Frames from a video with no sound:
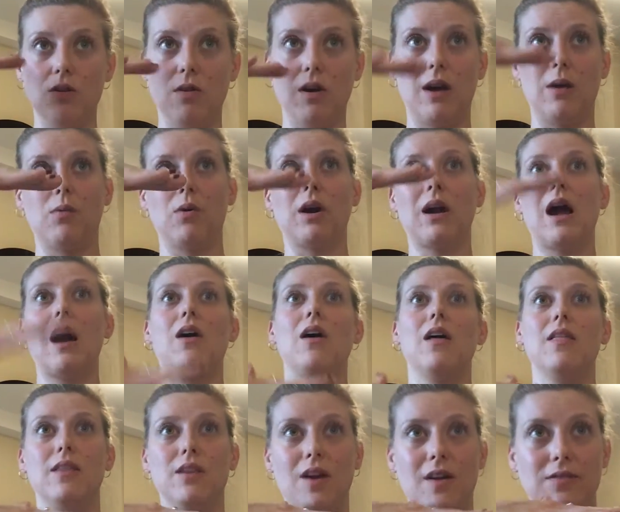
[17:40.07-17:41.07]
You got to work
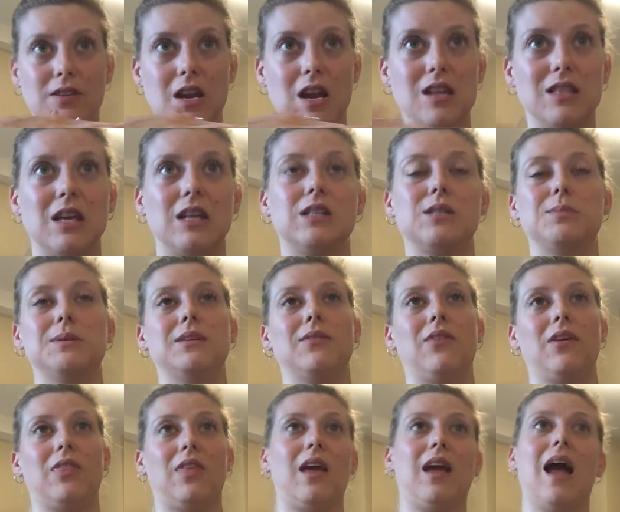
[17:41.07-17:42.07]
out, and then you have to eat that
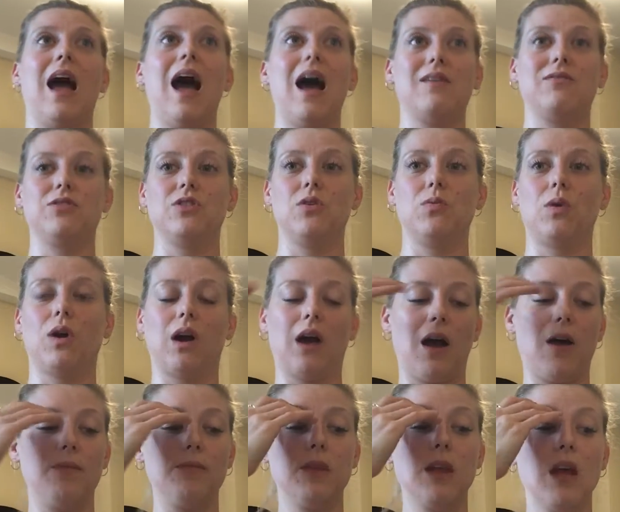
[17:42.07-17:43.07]
specific thing after your
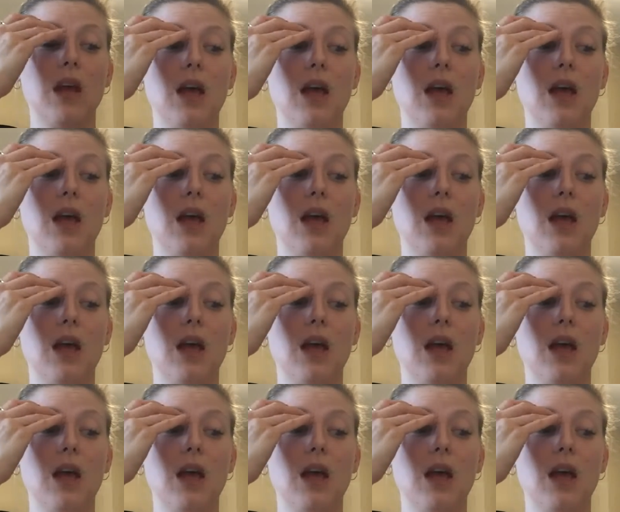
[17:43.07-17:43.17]
workout.